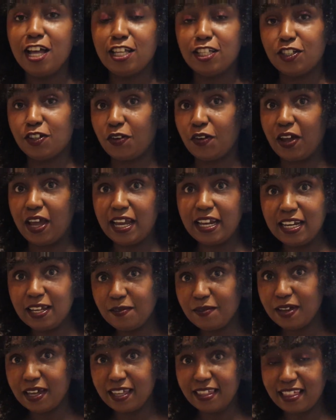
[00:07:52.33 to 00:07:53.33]
So
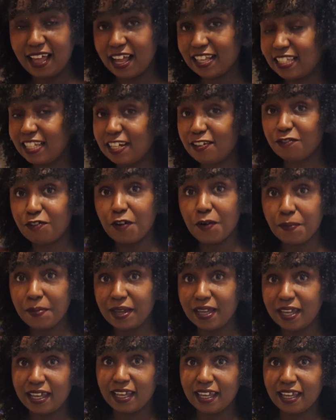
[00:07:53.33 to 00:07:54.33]
anyway, that's it from
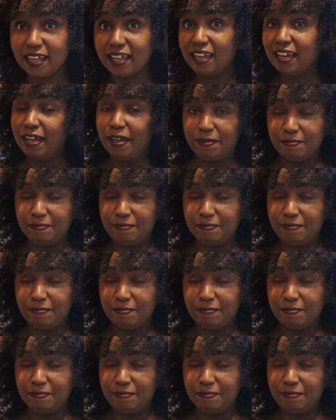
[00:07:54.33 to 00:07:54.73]
me.